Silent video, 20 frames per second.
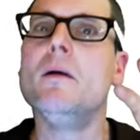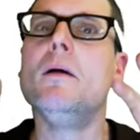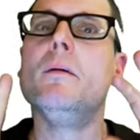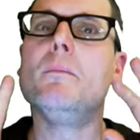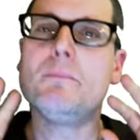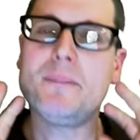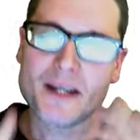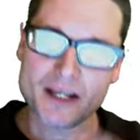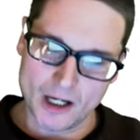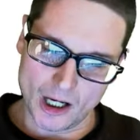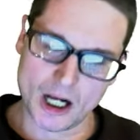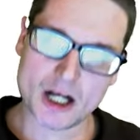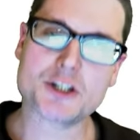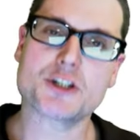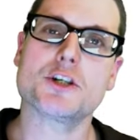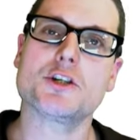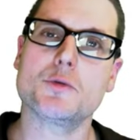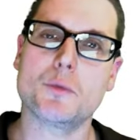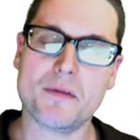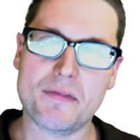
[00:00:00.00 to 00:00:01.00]
Be
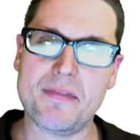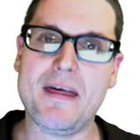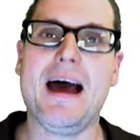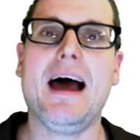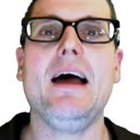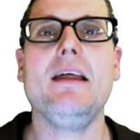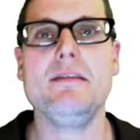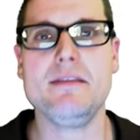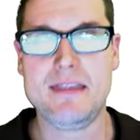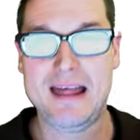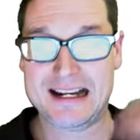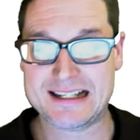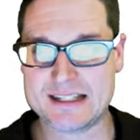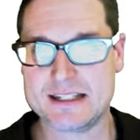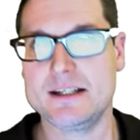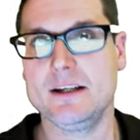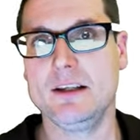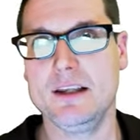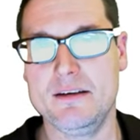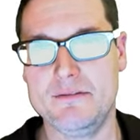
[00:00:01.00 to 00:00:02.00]
cautious with that. That's
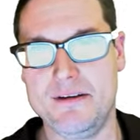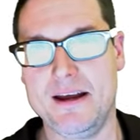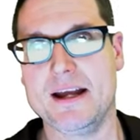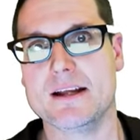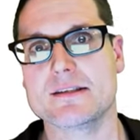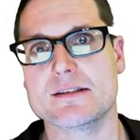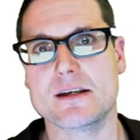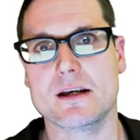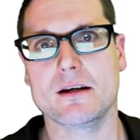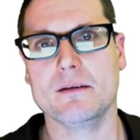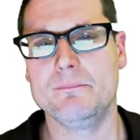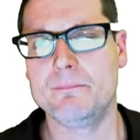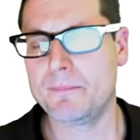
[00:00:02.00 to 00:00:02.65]
still advancing.